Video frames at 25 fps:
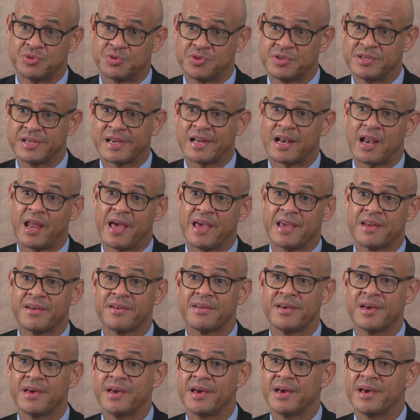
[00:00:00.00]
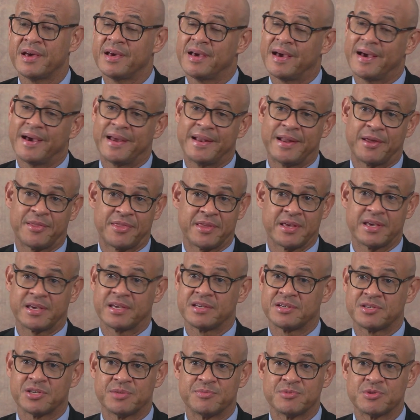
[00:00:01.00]
decline. And I think
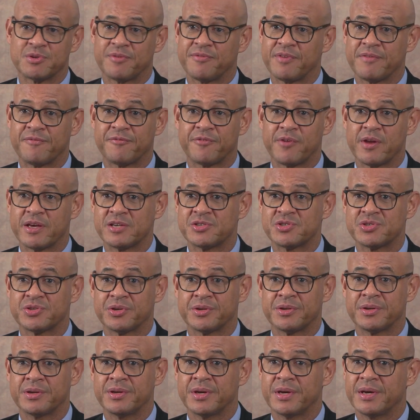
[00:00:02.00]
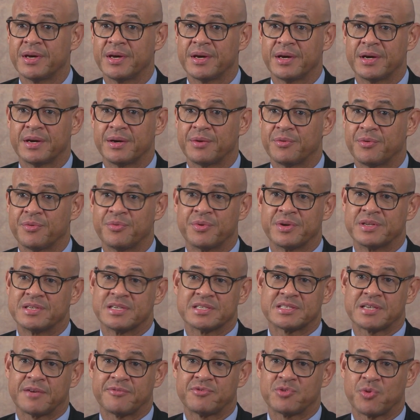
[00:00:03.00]
in terms of inflation, we
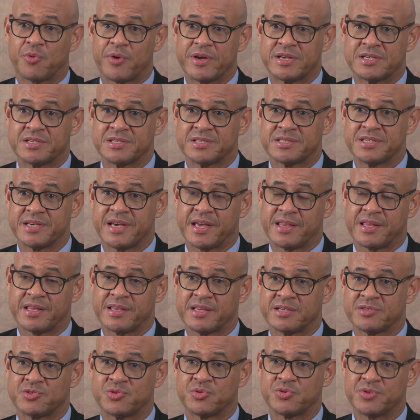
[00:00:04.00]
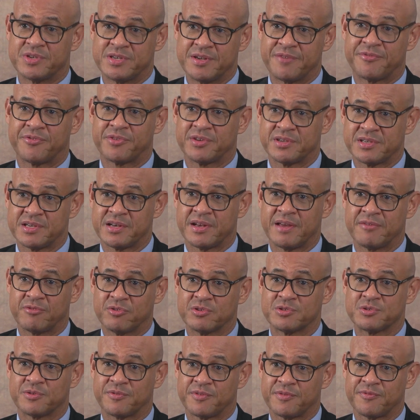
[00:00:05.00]
just have to wait and see. I think there's two different
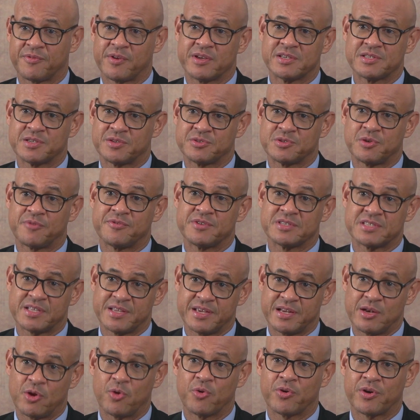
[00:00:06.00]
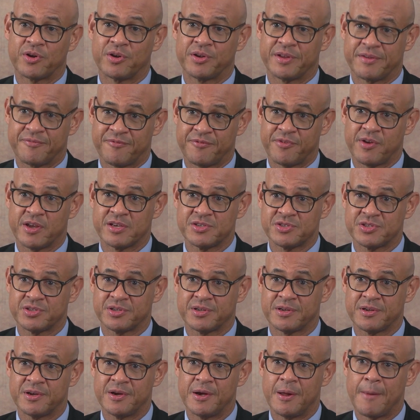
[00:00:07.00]
levels of inflation. There's obviously local
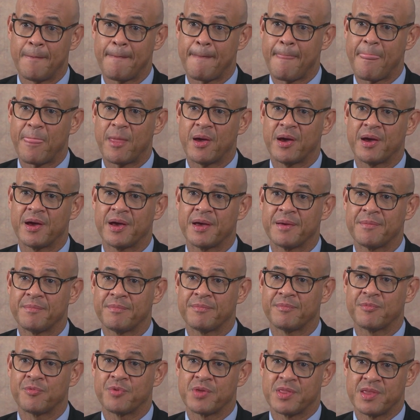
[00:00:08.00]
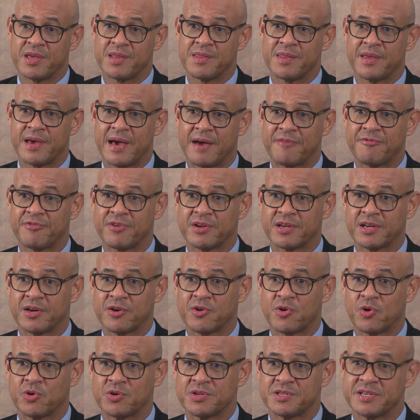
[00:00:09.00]
inflation within the
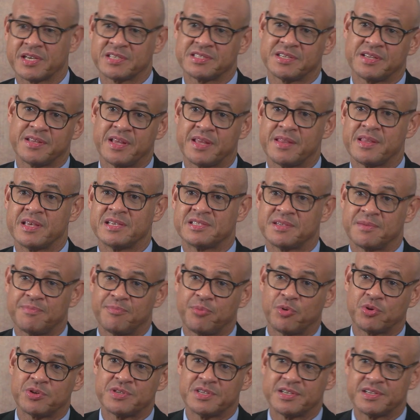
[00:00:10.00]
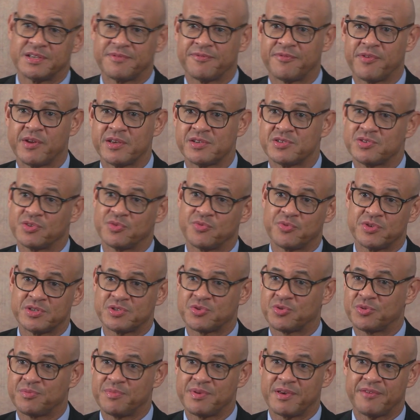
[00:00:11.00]
African context, and then there's imported inflation,
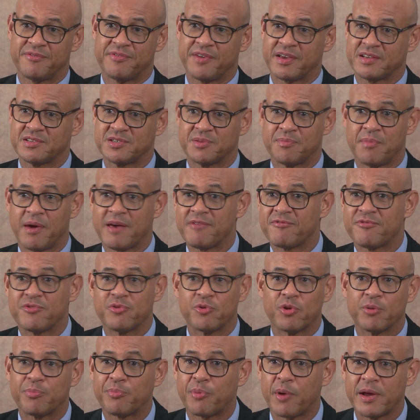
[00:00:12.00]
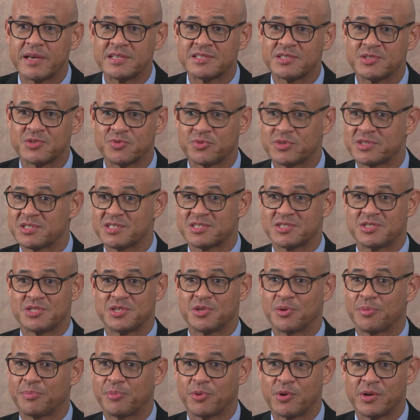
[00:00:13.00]
which could be affected by fuel prices, which is
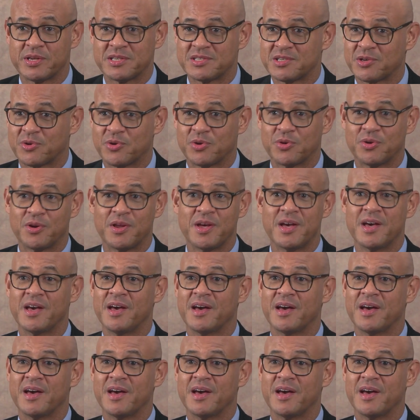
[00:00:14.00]
geopolitical.